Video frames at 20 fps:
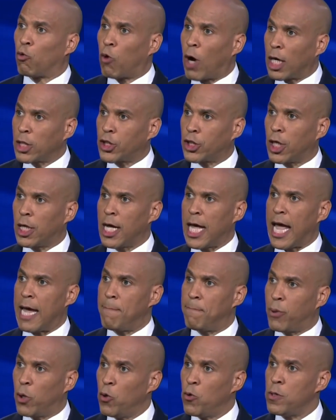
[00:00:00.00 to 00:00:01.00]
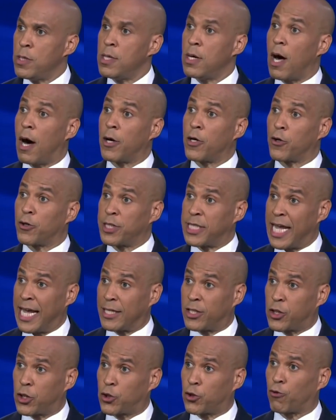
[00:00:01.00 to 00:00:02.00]
Russia and Putin
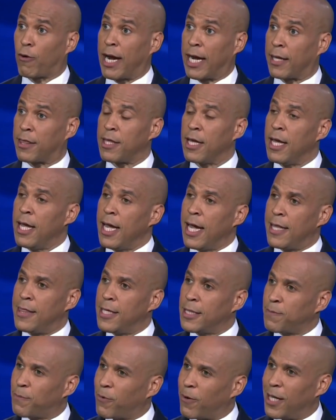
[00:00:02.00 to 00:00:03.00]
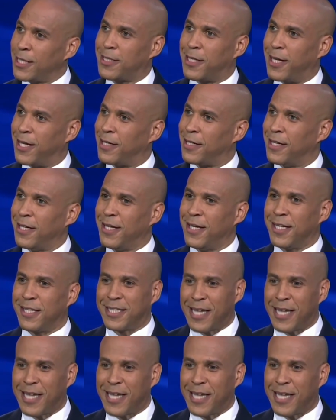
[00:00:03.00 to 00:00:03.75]
understand strength, and this president,